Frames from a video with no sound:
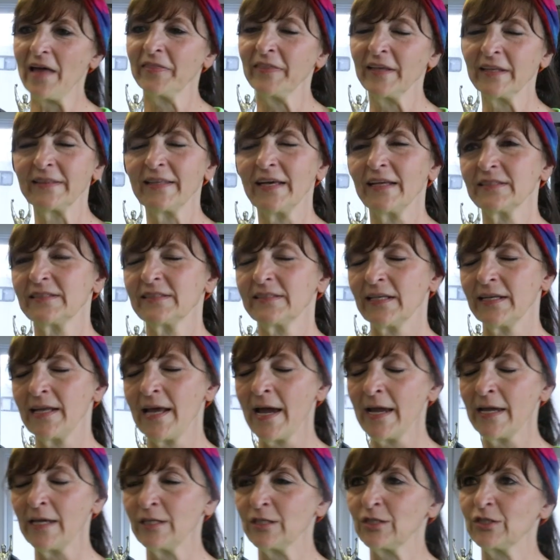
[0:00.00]
I think that's
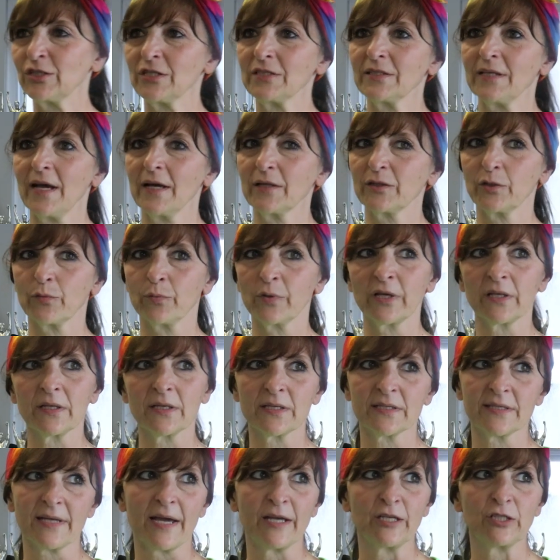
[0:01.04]
today is just like the
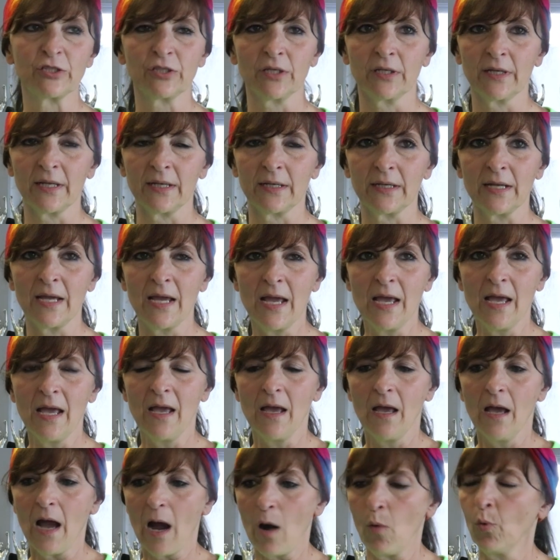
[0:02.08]
realization and
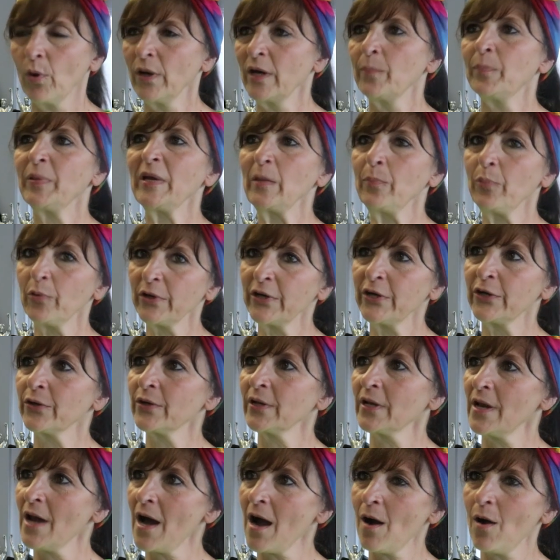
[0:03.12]
I wanted people here
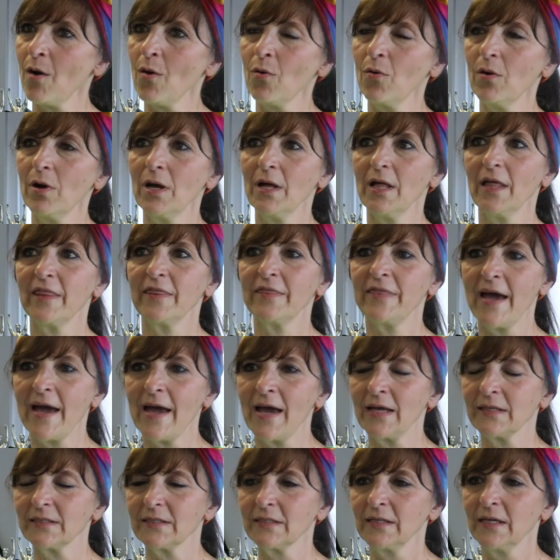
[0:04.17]
to know
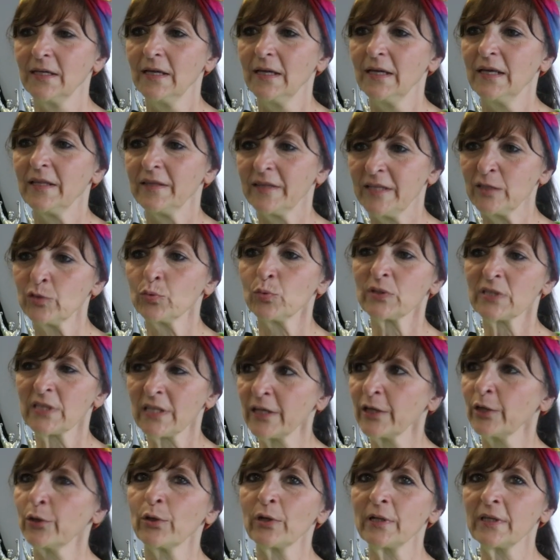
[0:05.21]
that this was
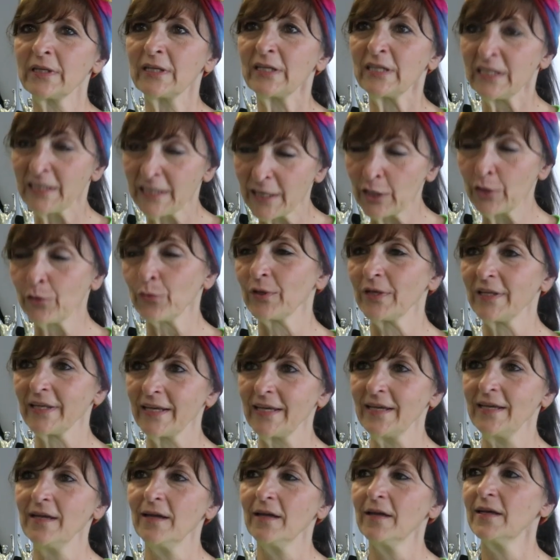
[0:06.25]
literal,
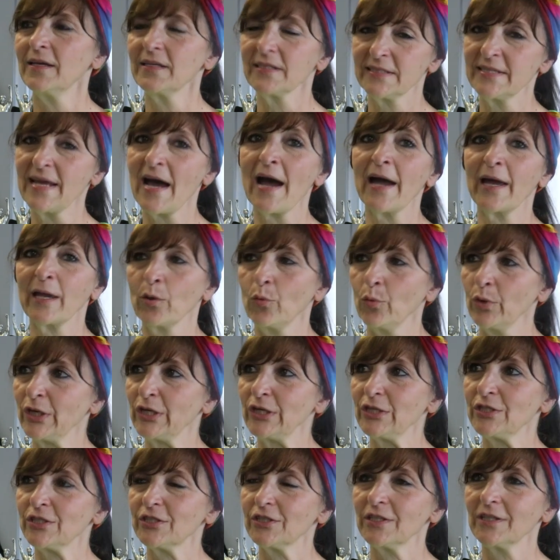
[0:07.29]
literally his dying
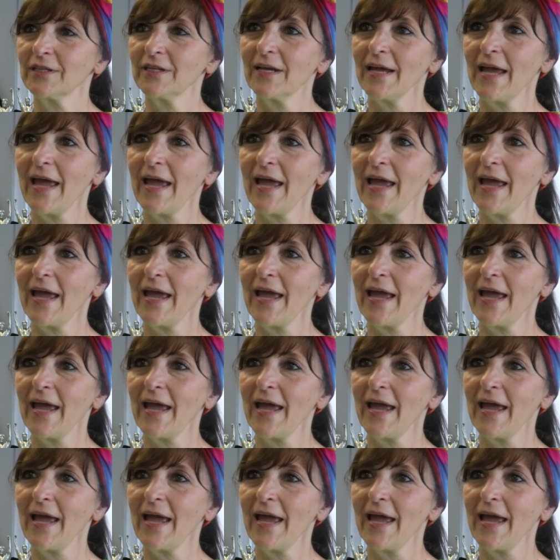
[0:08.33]
wish.